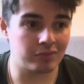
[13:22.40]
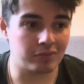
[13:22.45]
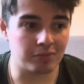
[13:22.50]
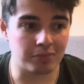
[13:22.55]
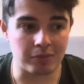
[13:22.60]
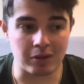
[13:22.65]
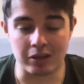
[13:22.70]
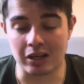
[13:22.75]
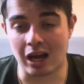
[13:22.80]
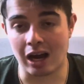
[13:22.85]

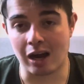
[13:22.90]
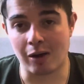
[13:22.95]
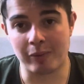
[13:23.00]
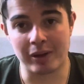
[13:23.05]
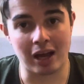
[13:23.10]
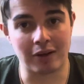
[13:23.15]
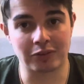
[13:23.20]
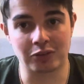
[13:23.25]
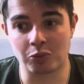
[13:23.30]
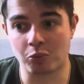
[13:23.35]
And now we
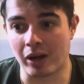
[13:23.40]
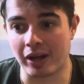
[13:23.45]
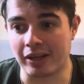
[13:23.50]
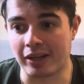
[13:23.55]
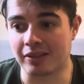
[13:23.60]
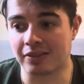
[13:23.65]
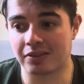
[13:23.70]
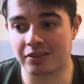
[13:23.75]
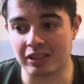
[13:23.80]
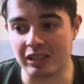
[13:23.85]
have to wait
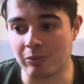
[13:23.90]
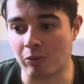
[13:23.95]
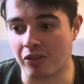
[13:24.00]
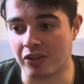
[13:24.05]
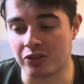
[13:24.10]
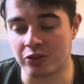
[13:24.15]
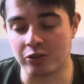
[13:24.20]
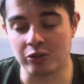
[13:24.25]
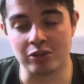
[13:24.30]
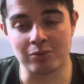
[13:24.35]
and see what
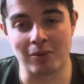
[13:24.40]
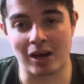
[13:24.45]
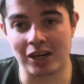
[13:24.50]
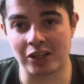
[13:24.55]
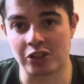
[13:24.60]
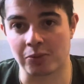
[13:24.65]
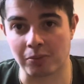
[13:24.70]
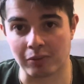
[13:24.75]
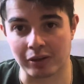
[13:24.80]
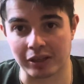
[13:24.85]
this new
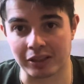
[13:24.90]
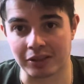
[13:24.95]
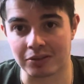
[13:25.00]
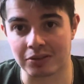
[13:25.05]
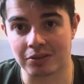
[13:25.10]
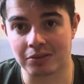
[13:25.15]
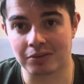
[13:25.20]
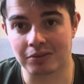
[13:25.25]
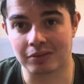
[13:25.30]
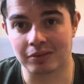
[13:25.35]
manager
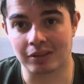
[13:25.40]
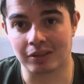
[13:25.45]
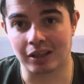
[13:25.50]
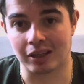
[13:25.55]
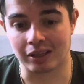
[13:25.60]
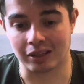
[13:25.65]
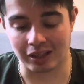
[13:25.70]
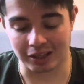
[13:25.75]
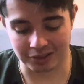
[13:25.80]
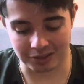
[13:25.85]
brings.
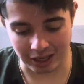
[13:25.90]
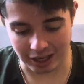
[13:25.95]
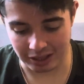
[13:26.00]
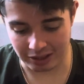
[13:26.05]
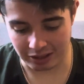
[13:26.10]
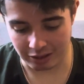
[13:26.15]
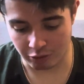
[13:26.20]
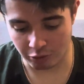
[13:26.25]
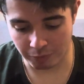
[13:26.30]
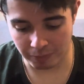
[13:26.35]
And I
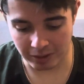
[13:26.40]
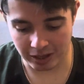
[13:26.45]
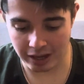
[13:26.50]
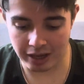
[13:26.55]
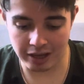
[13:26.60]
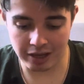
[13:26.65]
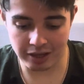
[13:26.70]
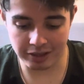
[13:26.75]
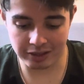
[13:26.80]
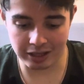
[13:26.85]
say there will
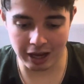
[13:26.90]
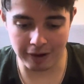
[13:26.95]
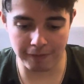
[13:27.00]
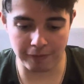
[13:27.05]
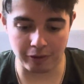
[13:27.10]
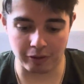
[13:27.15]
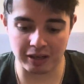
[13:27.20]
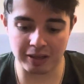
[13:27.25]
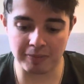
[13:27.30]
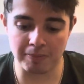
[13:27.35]
be
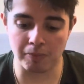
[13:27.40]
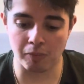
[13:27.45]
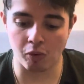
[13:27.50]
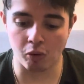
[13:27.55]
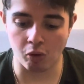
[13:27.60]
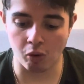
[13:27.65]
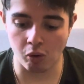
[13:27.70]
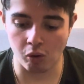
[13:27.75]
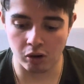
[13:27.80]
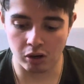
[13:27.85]
definitely
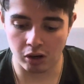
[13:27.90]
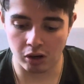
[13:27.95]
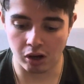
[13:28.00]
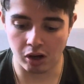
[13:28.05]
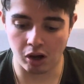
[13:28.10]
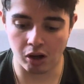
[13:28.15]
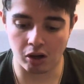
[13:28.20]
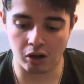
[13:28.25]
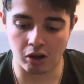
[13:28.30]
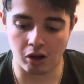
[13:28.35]
more
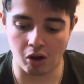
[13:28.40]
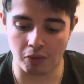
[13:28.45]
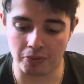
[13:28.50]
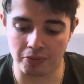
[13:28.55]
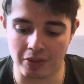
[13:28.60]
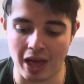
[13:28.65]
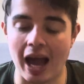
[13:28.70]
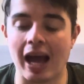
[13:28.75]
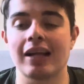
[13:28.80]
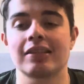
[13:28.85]

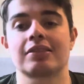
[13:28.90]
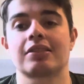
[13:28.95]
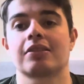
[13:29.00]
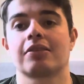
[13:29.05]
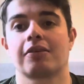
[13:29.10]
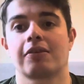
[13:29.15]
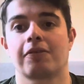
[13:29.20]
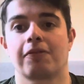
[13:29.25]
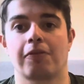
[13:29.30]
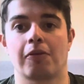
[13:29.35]
on that
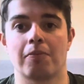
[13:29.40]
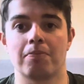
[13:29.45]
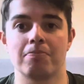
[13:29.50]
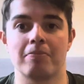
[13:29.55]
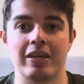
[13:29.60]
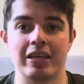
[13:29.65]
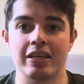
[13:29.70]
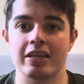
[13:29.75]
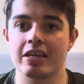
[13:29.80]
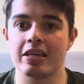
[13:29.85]
from
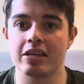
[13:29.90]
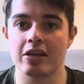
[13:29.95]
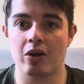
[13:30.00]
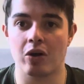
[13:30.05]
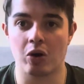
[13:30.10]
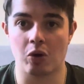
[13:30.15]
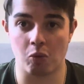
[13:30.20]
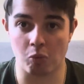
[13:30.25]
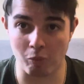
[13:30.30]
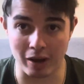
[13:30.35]
me
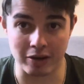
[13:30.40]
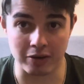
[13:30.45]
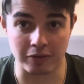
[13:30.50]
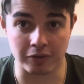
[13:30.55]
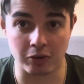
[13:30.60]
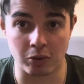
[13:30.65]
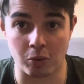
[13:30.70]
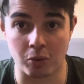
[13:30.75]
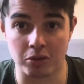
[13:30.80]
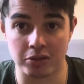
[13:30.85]
when,
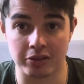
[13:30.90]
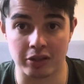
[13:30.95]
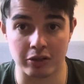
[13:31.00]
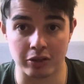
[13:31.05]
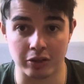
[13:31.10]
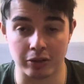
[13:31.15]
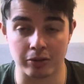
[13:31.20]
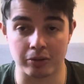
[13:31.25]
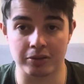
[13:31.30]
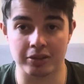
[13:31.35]
of course, the
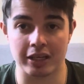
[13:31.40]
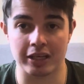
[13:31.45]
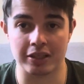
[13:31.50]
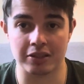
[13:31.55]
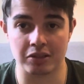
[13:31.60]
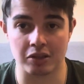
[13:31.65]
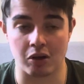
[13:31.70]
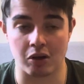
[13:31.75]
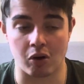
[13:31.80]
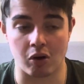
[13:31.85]
news
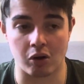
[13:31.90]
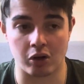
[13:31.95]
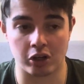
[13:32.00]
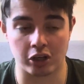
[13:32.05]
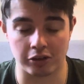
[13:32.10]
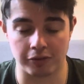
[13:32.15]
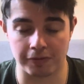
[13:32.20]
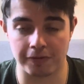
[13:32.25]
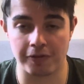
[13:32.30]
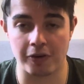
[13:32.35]
is
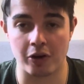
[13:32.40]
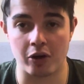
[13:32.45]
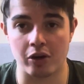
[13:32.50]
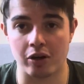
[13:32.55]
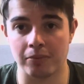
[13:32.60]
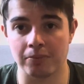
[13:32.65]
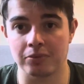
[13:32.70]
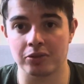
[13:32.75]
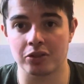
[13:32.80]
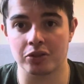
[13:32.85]

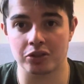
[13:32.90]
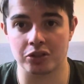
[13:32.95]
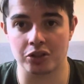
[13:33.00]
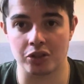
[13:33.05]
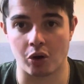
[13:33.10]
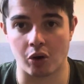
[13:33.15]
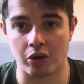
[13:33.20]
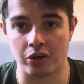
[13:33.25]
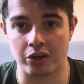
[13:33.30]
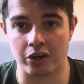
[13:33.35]
confirmed,
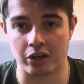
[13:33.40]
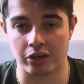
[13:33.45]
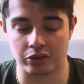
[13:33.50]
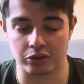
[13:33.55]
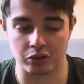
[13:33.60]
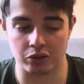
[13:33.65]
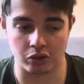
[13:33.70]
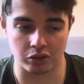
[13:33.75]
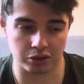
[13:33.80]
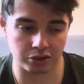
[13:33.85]
done
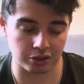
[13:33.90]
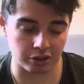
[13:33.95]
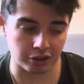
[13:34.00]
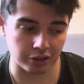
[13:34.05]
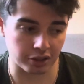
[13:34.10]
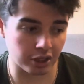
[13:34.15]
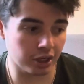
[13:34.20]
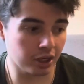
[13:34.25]
and dusted.